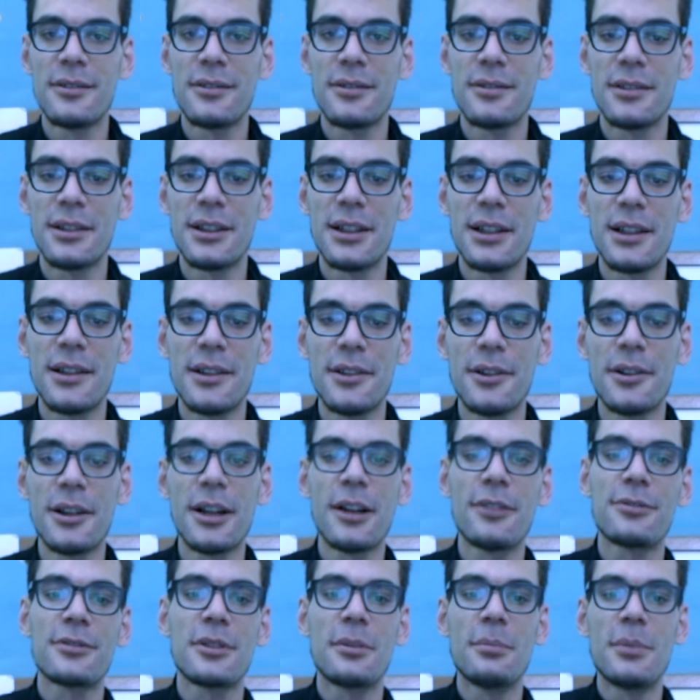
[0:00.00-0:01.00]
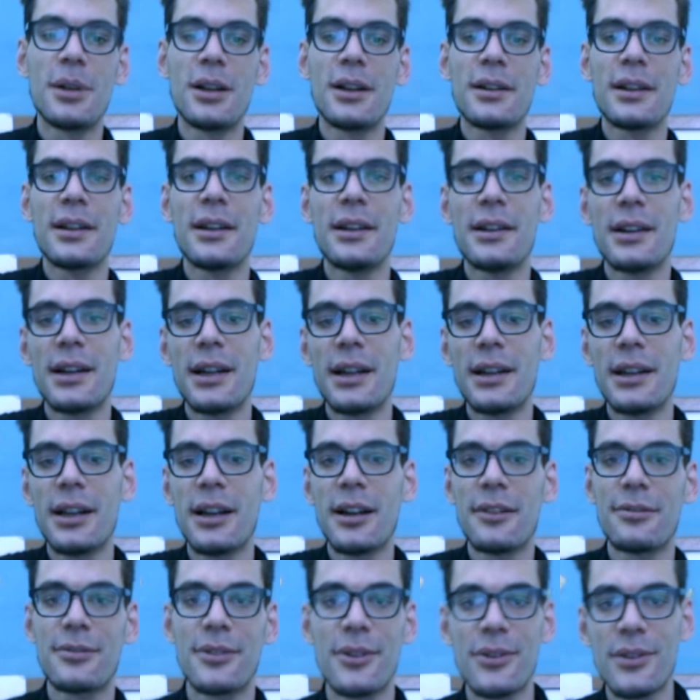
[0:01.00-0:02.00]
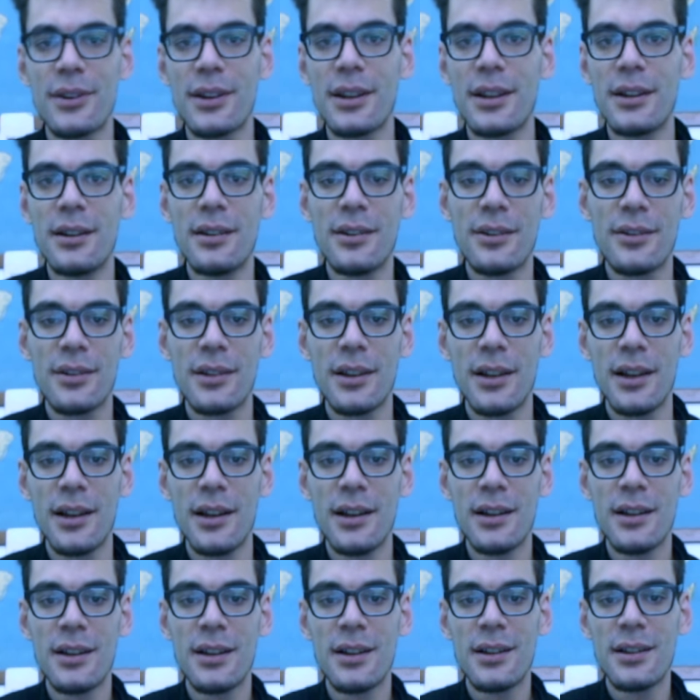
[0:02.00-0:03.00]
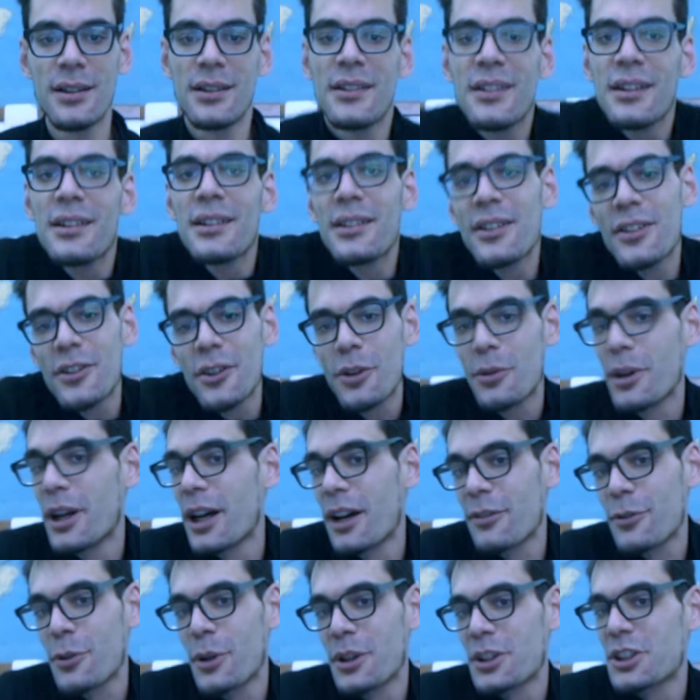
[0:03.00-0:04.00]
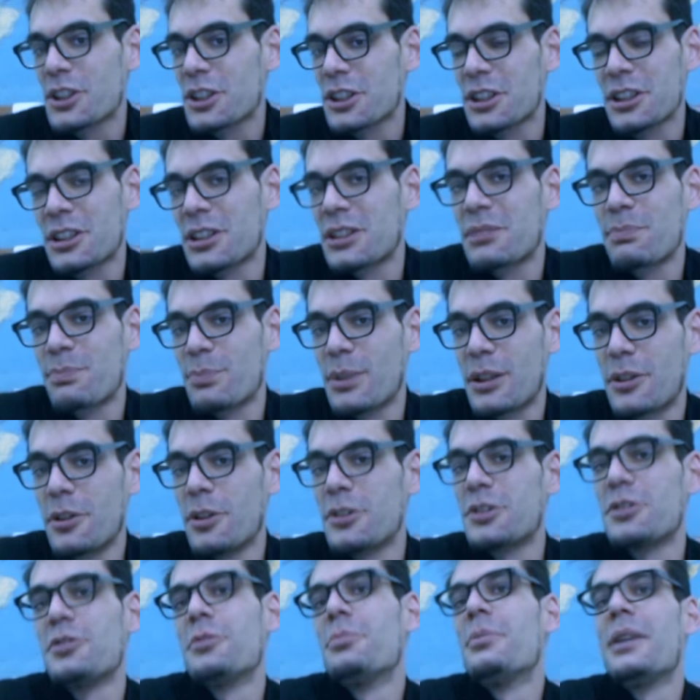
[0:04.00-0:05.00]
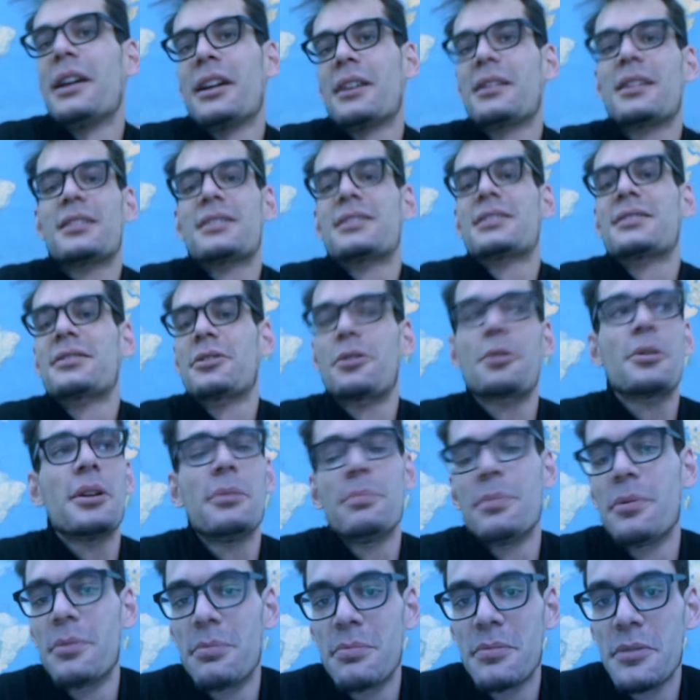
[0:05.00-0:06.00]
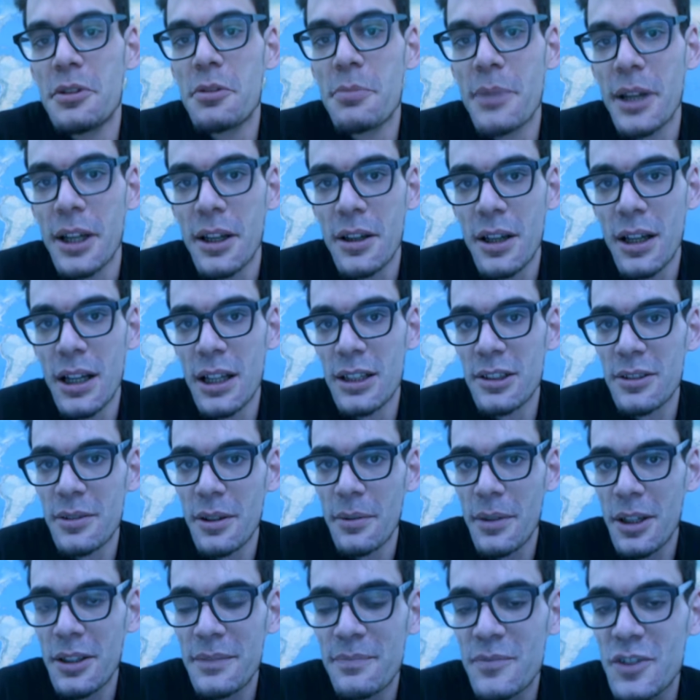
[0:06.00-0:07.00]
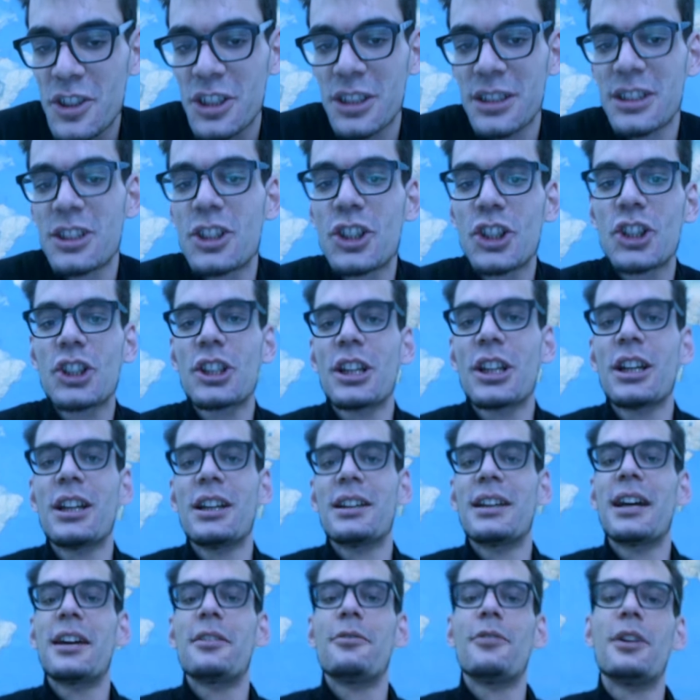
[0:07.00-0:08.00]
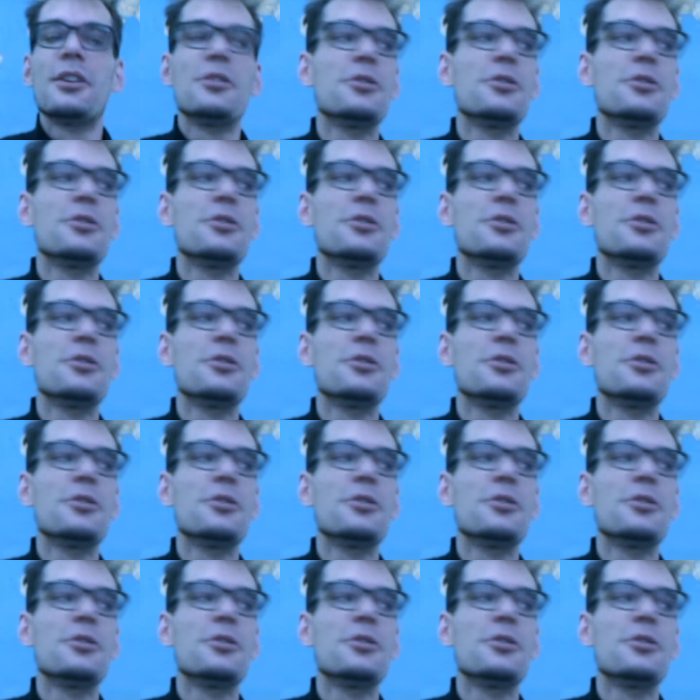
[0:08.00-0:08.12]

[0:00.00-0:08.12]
Yeah, you have the money, I have the skills. Yeah, so we have to because you make sorry, you make just shit, and when